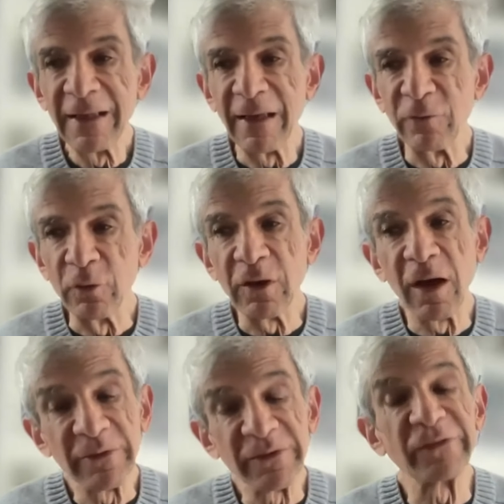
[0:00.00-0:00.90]
If you
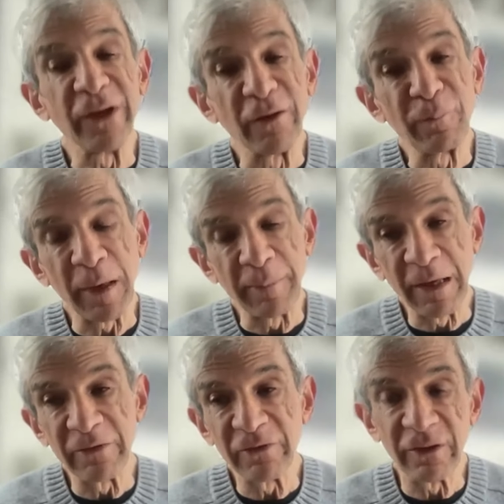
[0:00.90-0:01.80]
come as a self pay
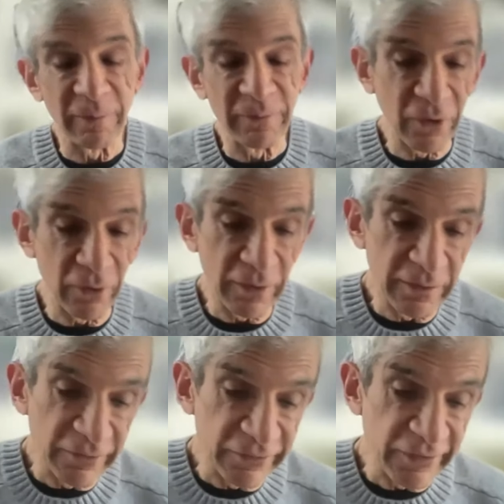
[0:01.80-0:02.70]
patient, I'm sorry
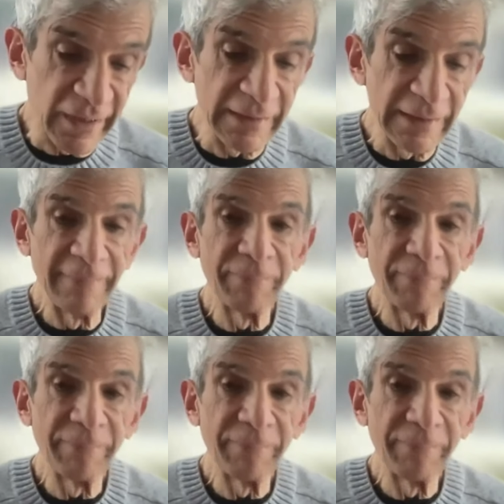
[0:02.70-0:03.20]
to say